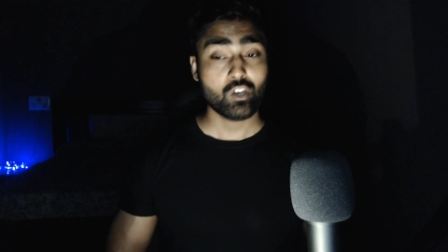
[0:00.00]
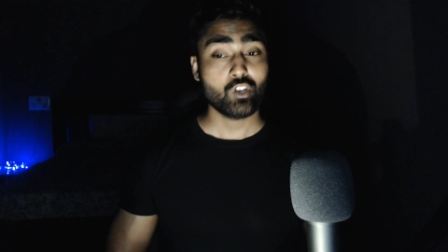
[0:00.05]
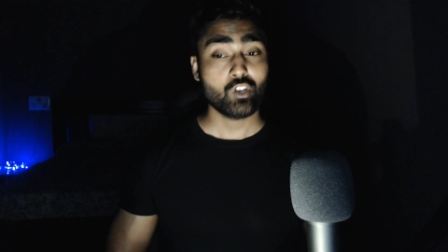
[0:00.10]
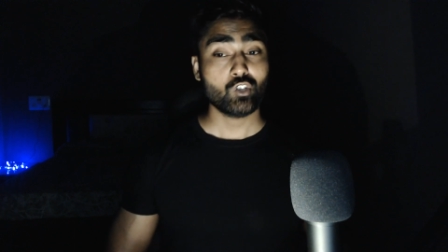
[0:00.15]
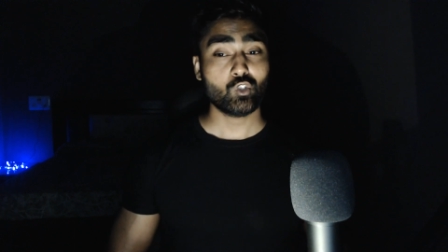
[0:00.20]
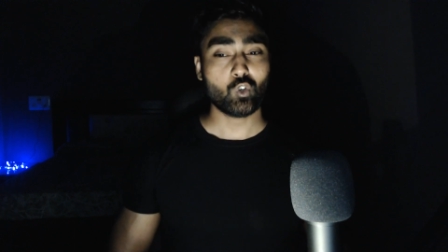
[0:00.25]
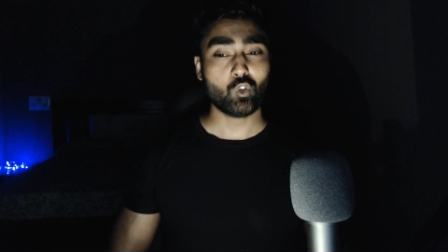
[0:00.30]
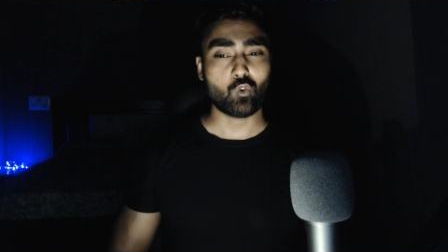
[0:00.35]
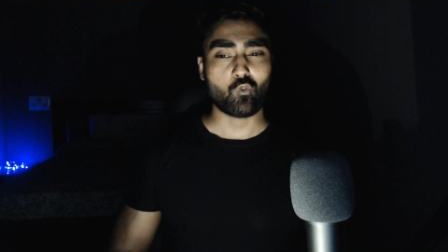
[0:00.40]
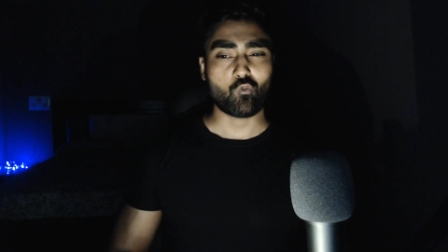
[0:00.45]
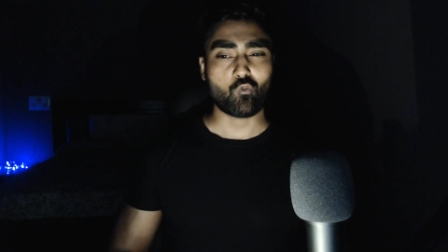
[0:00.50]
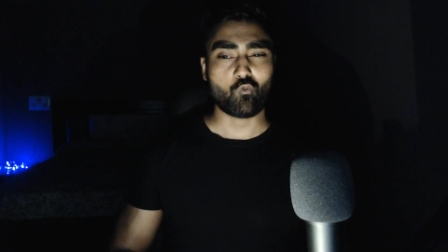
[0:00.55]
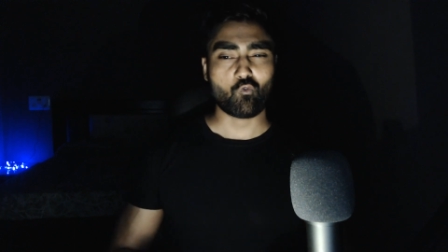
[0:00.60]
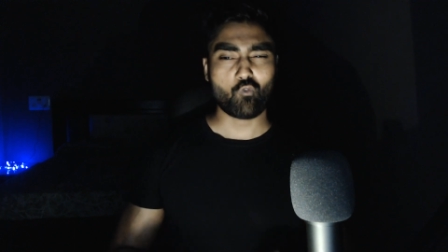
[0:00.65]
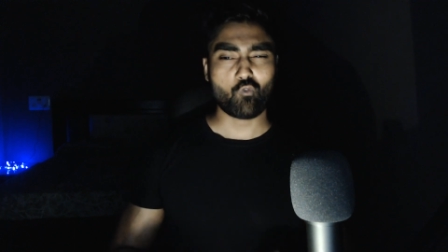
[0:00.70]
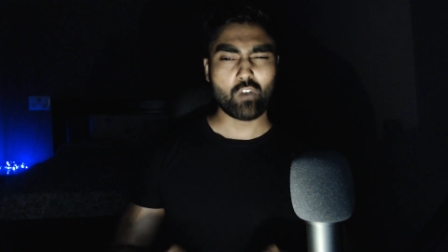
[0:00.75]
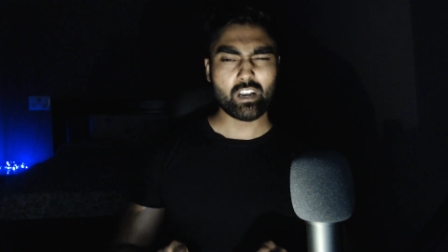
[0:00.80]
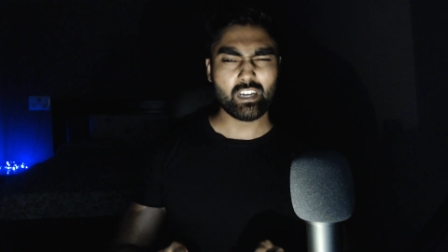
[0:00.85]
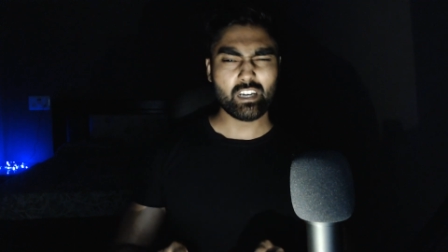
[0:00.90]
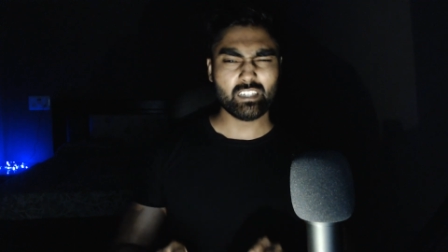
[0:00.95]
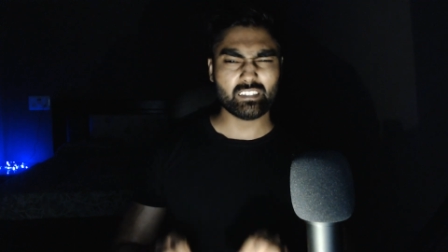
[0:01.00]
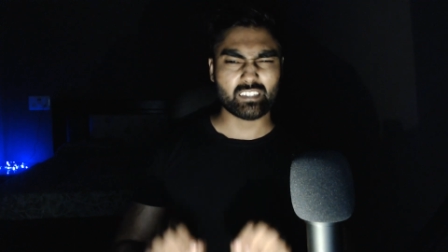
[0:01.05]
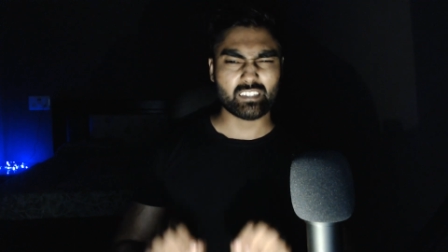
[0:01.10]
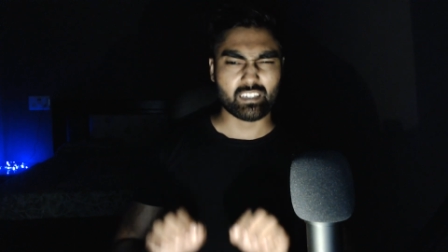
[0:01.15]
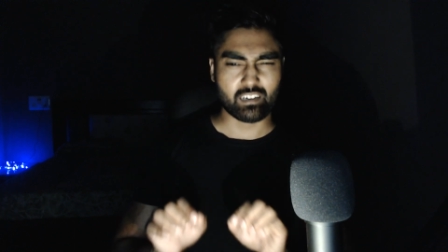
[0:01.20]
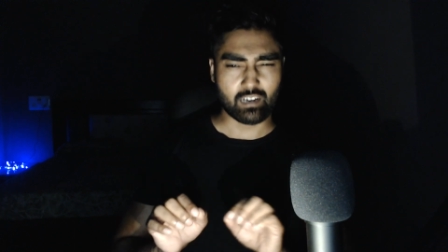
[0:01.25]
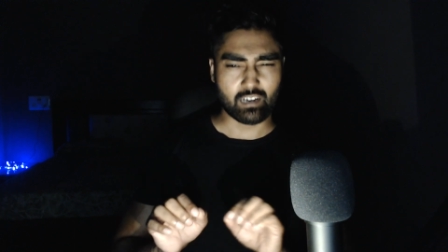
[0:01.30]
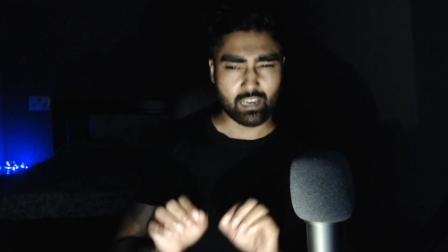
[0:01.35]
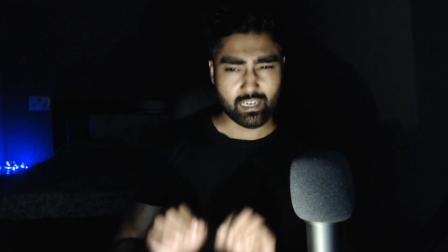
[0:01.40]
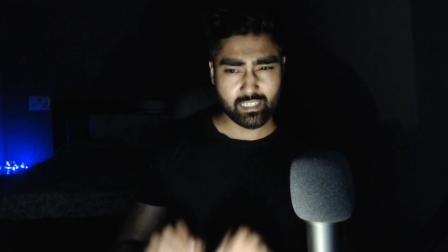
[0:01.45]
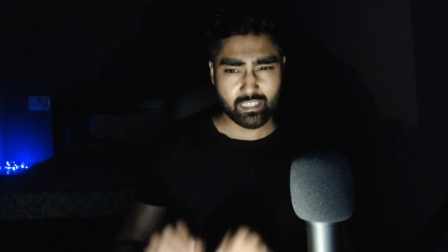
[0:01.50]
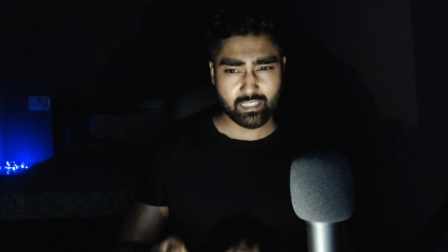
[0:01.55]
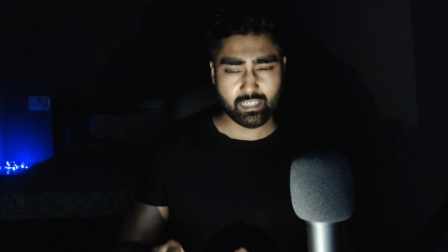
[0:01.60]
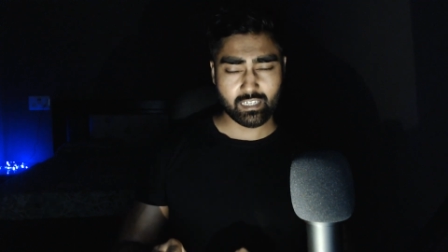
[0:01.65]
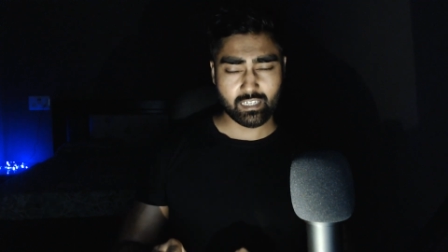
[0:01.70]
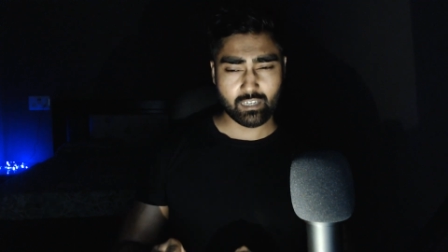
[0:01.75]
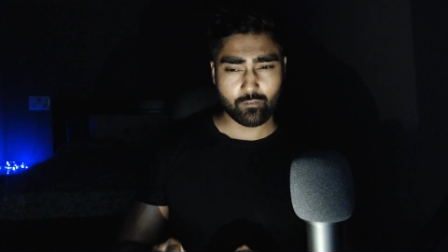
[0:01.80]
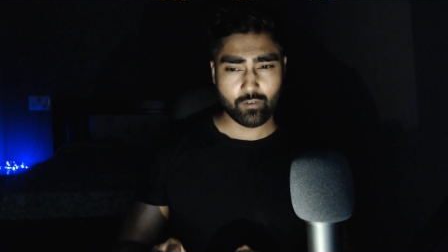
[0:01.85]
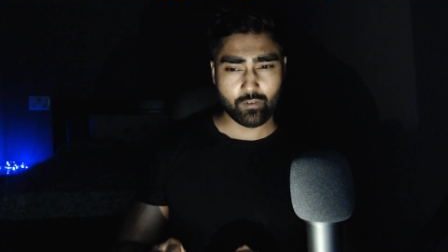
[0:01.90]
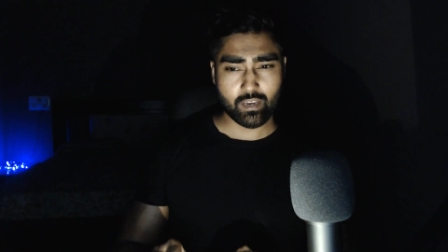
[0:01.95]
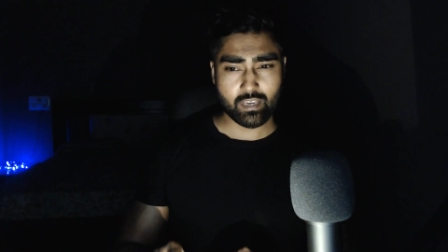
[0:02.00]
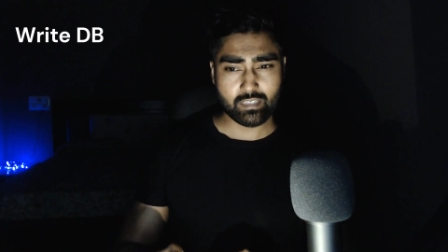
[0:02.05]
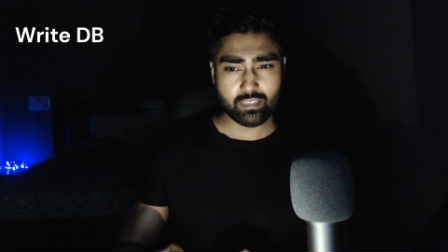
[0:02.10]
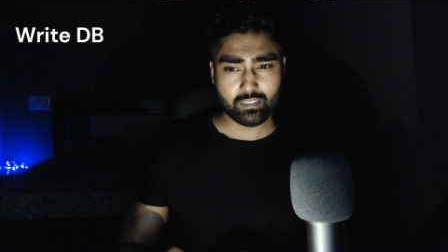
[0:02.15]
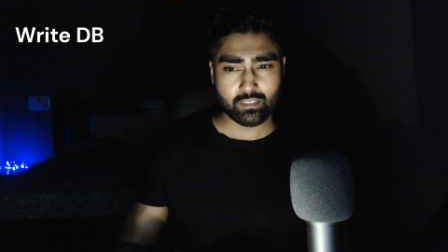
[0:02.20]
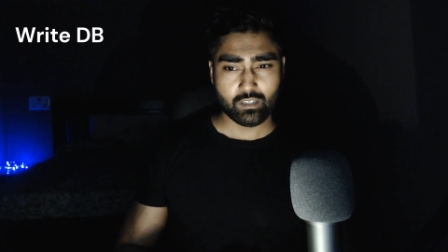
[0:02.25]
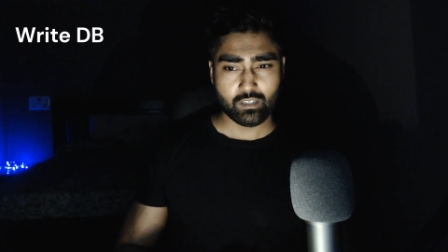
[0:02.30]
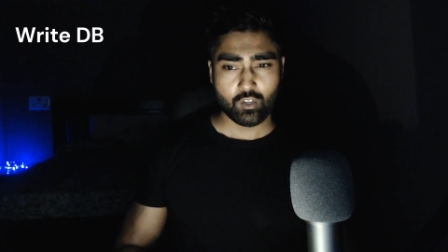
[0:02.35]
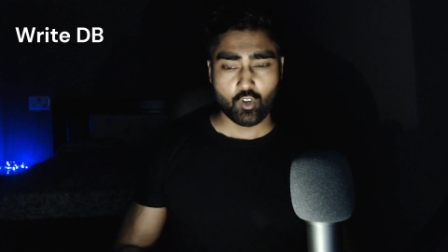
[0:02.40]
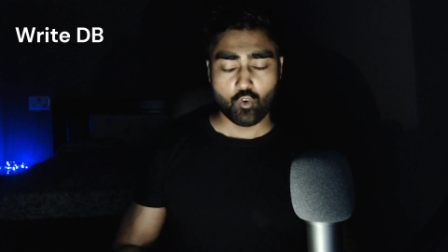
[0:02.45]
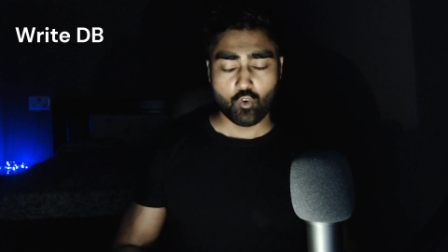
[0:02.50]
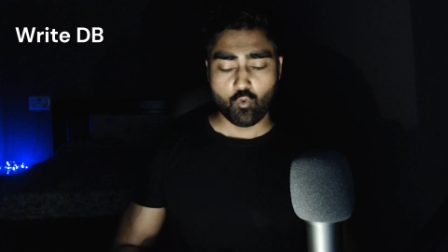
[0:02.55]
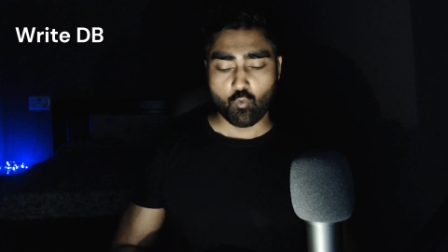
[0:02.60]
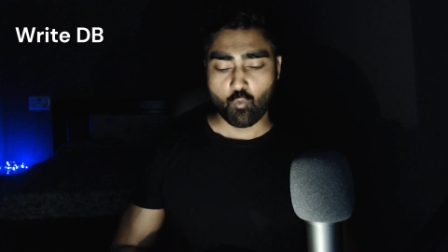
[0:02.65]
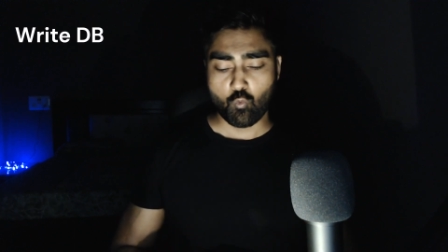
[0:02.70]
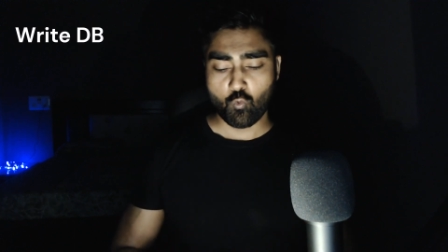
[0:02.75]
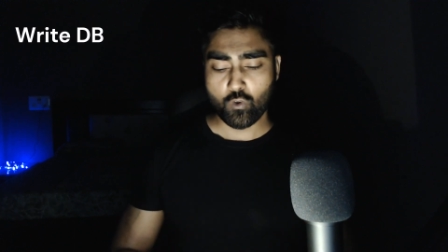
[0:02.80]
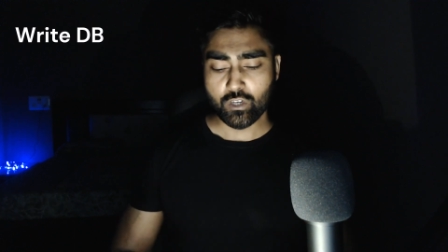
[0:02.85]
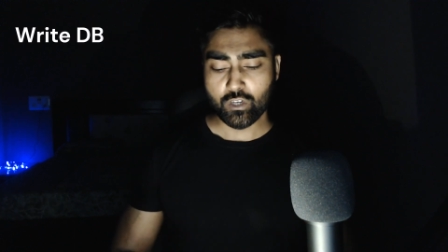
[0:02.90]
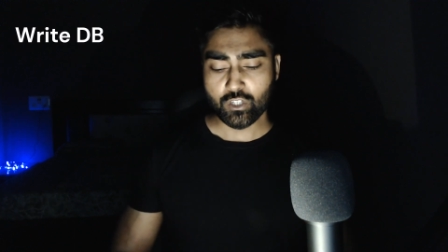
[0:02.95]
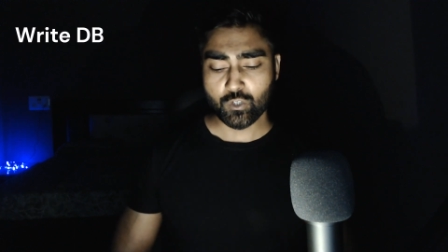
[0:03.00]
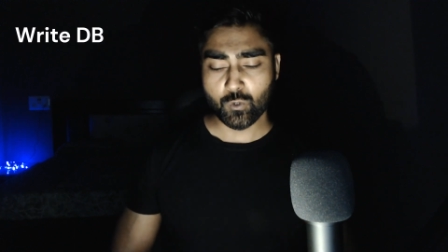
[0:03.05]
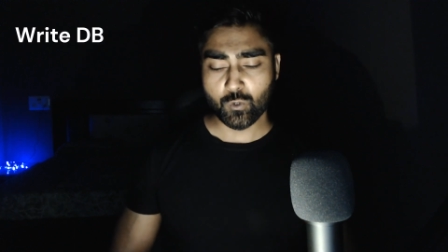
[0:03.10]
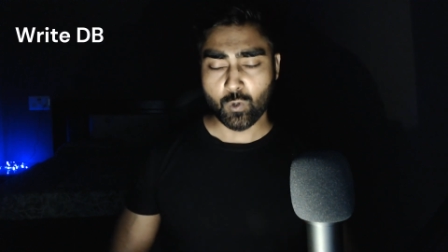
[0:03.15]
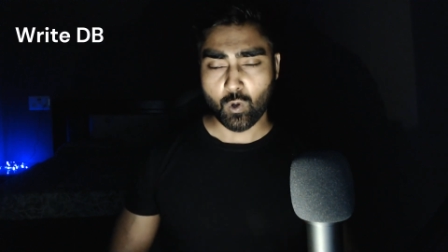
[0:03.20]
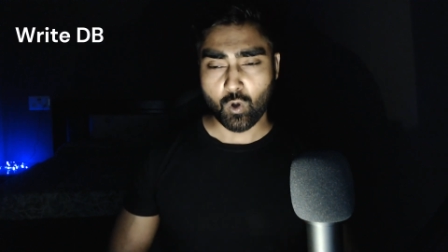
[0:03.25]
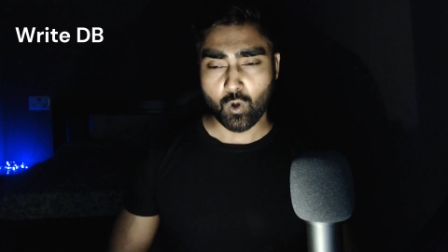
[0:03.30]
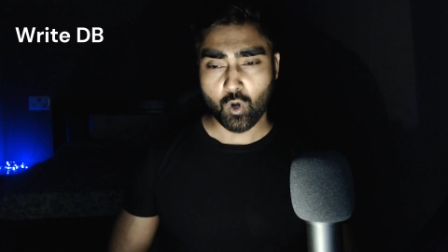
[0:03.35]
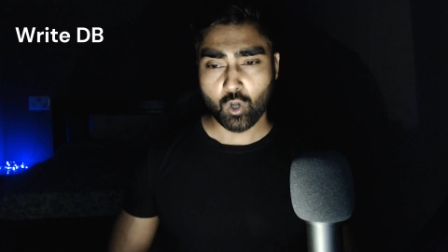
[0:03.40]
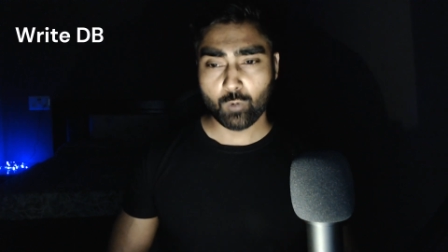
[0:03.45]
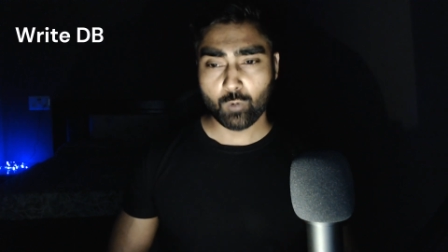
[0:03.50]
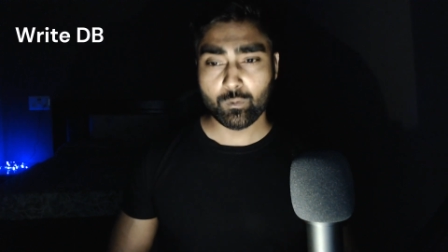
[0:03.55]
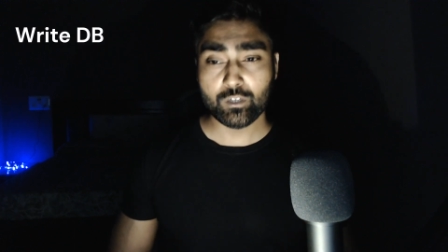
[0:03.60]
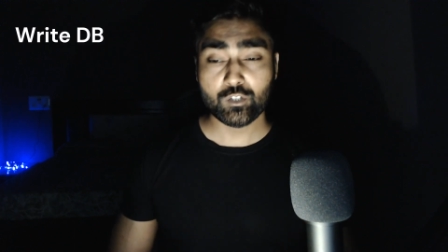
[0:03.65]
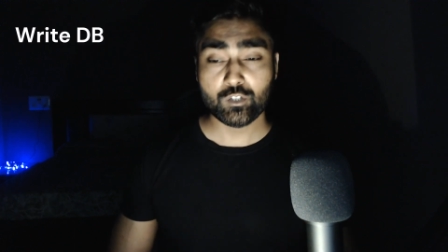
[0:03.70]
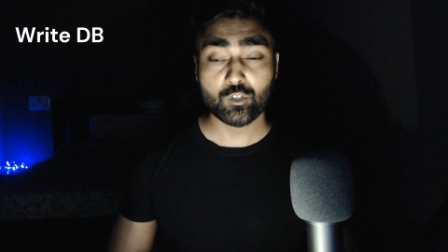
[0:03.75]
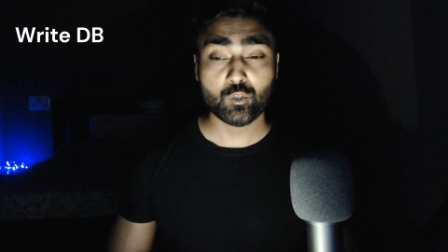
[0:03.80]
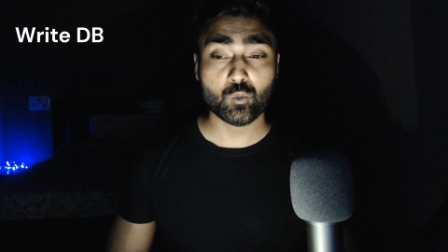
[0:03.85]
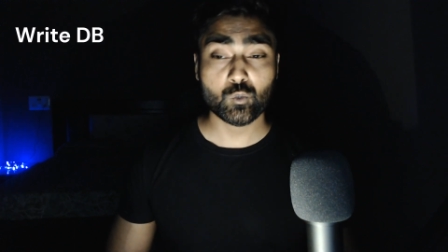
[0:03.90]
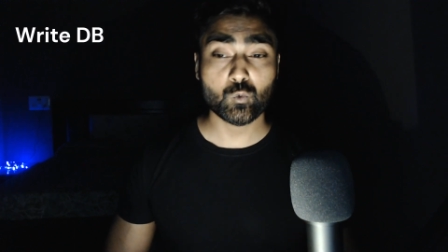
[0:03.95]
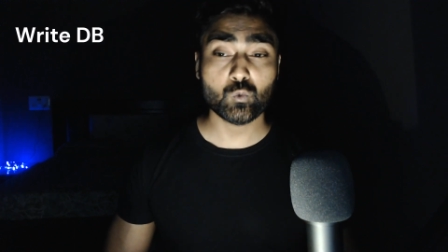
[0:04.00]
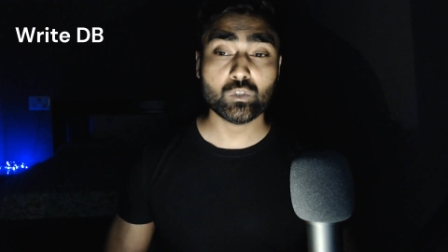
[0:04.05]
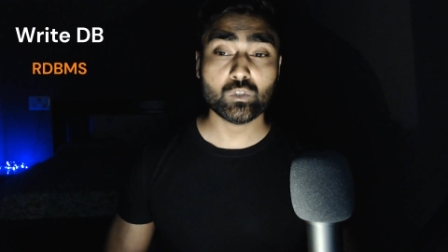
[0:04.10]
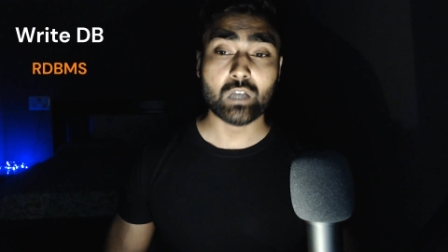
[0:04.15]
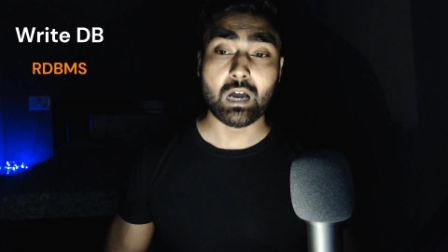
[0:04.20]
So when it is a write database, we should always choose